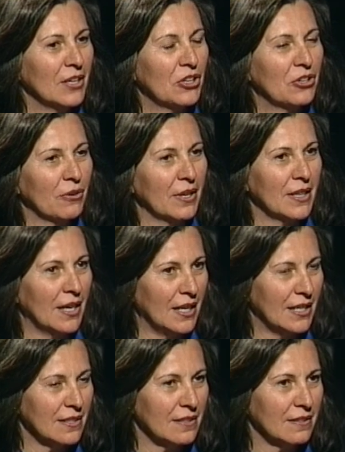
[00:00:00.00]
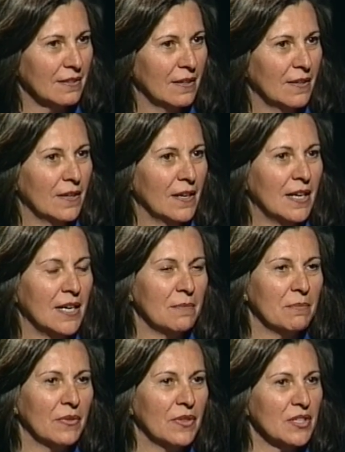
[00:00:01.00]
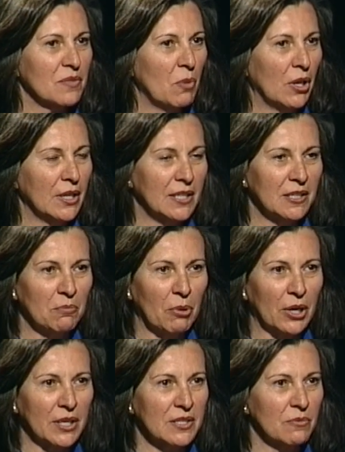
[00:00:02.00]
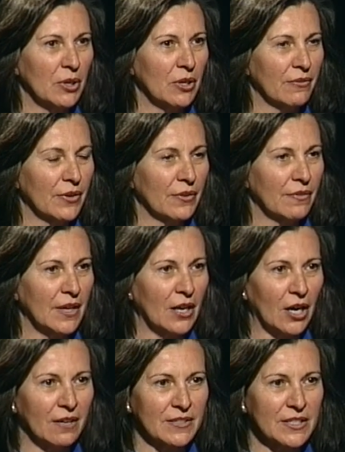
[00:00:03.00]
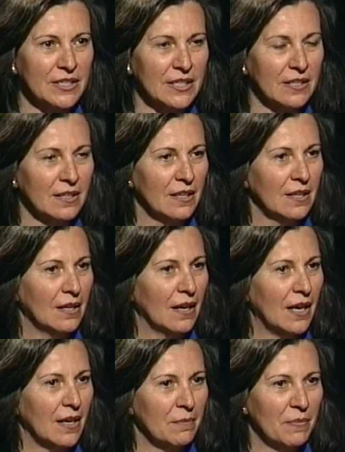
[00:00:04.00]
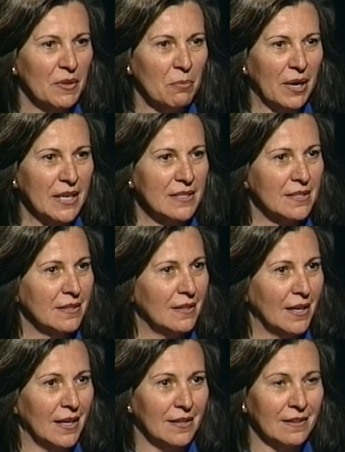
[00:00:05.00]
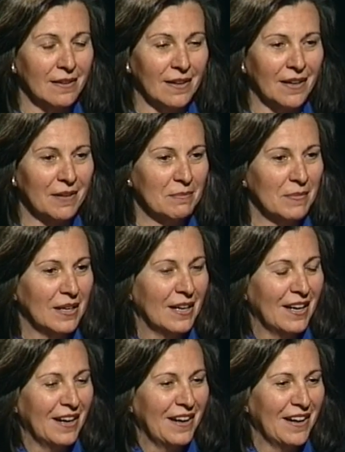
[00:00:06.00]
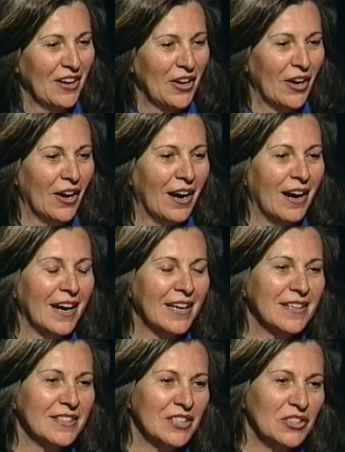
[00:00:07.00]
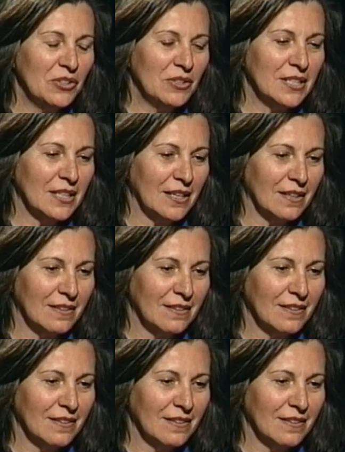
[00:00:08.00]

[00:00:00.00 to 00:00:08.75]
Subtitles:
during the hunt, the small hunting parties went over. They harvested the bison, and I continued to